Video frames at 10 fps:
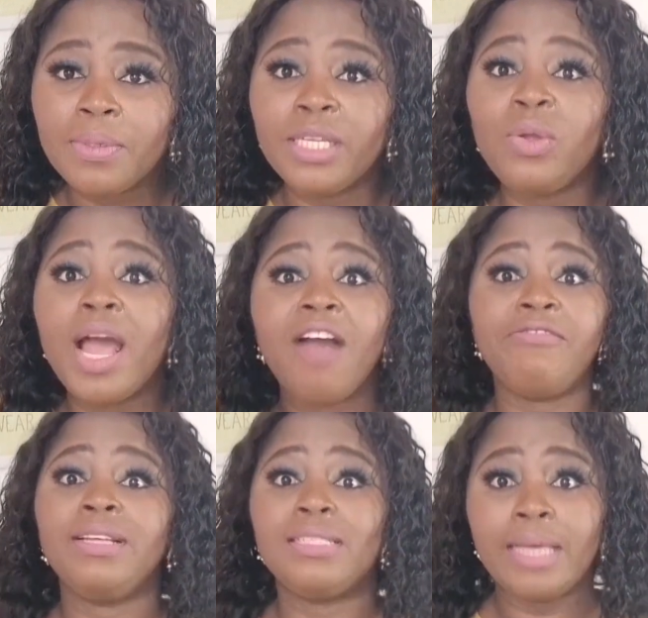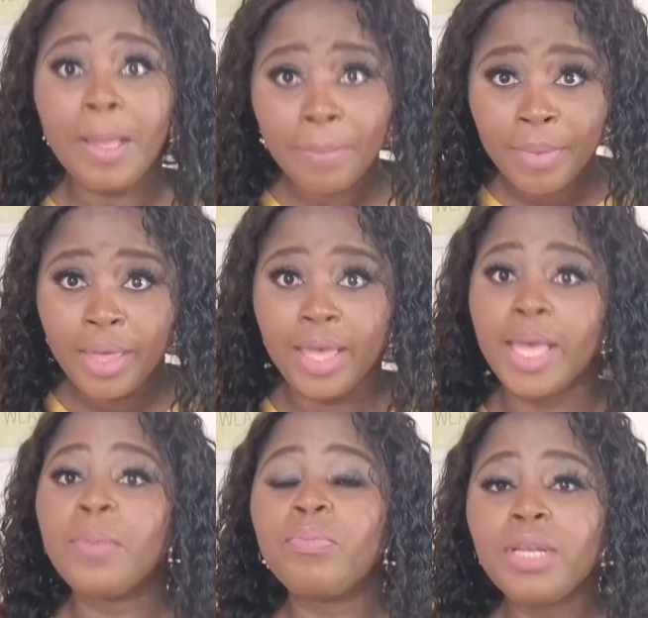that you have exam,
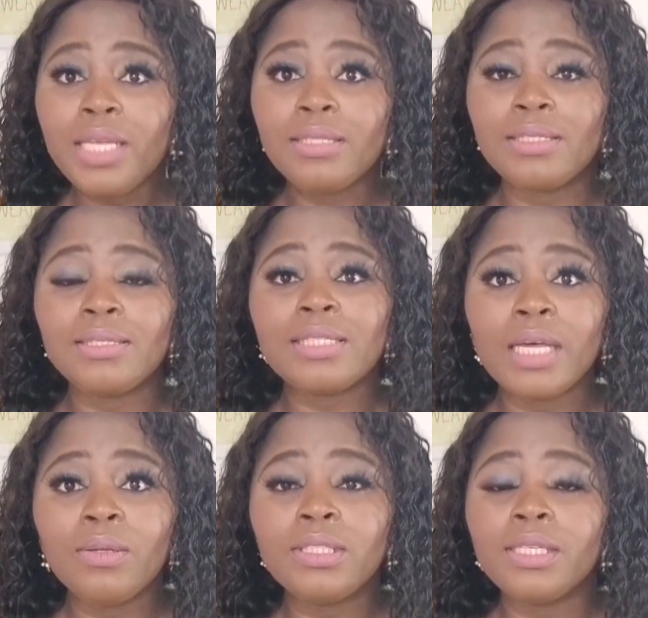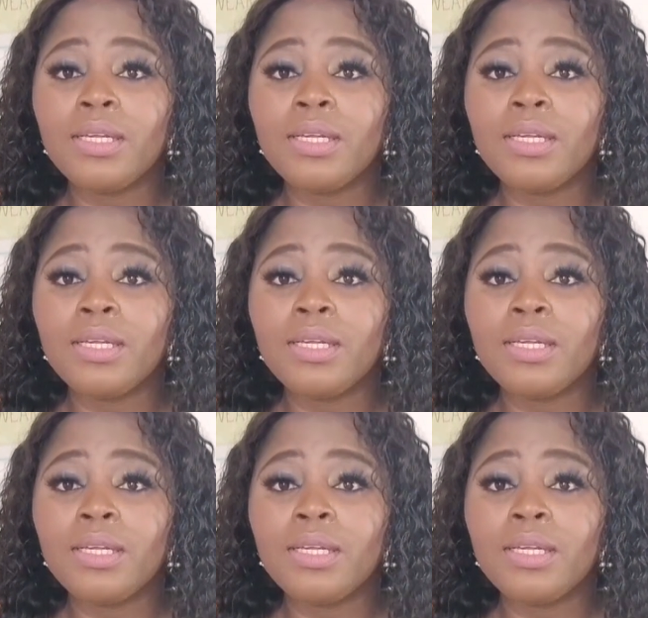and please tell